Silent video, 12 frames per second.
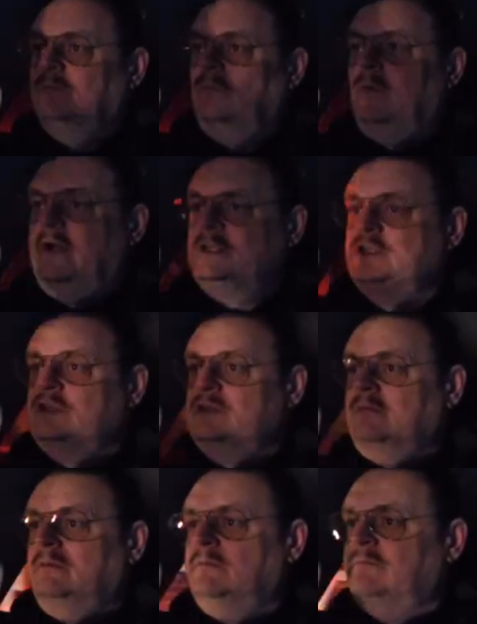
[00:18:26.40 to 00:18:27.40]
which...
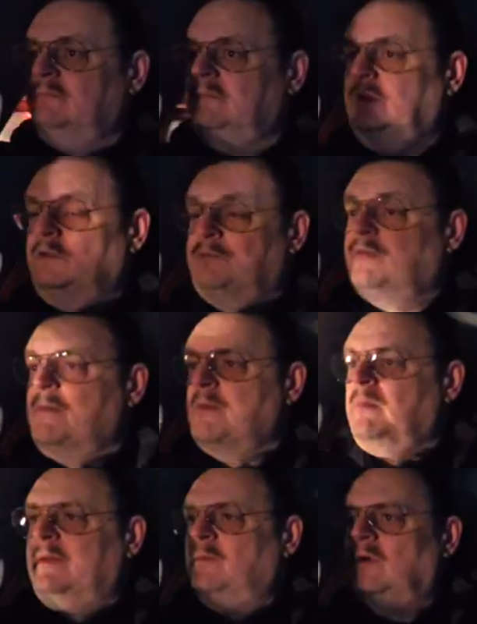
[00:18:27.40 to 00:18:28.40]
it's
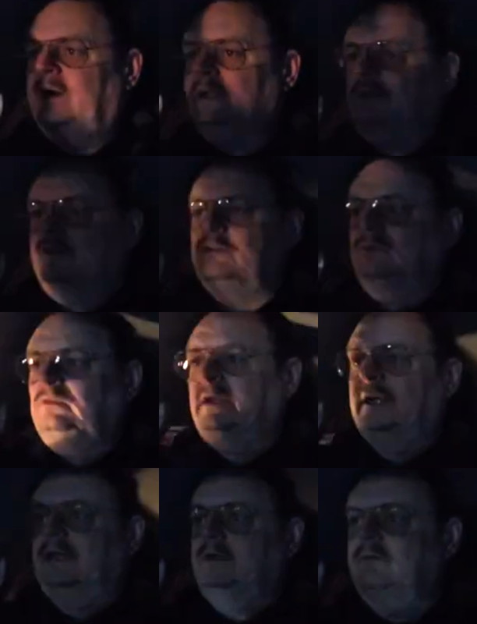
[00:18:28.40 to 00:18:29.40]
probably what he does all
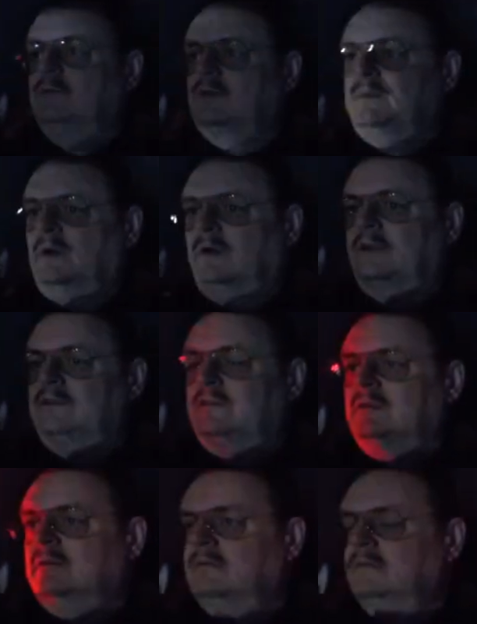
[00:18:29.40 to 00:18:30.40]
day, to be honest.